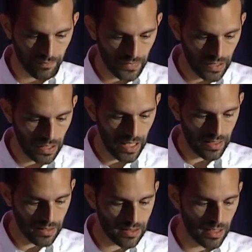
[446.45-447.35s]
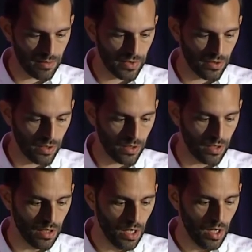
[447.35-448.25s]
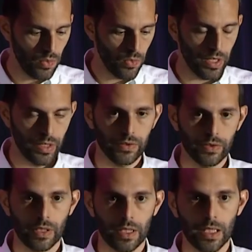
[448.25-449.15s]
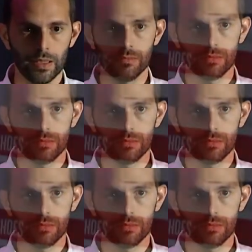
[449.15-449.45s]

Okay, and this can be done with um,